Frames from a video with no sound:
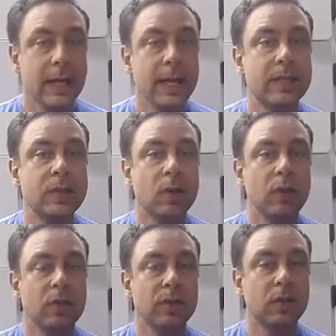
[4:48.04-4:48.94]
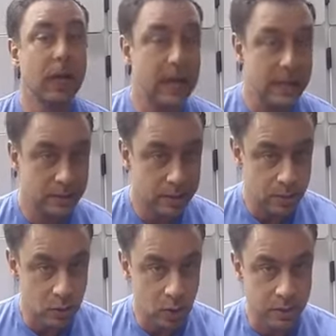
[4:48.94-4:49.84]
It's also hard on the
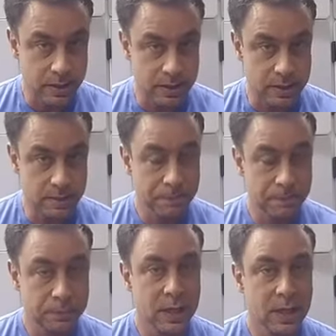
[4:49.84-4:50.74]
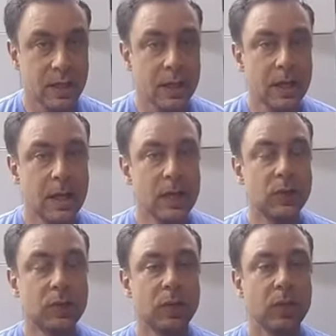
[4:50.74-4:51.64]
central nervous system.
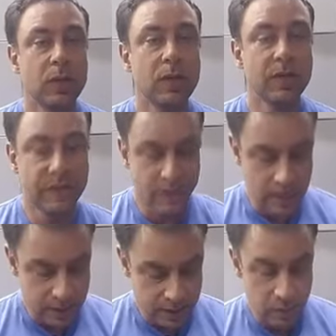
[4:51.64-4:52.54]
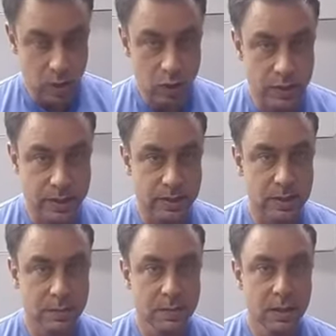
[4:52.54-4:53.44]
So you fry your central nervous
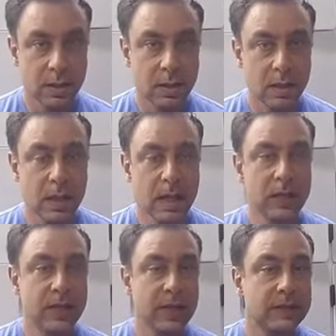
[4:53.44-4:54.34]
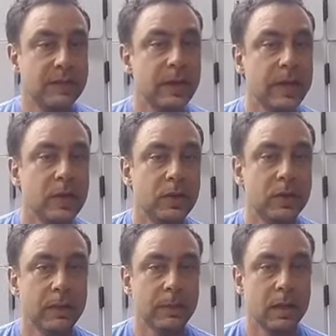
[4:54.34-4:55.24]
system just for an ego
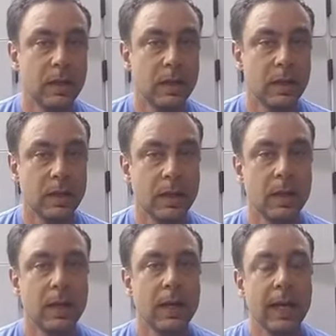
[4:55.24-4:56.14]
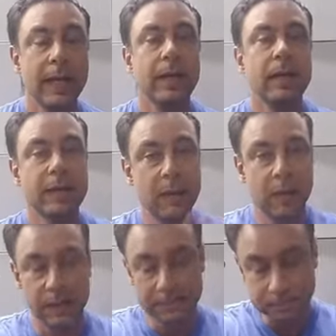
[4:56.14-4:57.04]
trip. Like, think about it.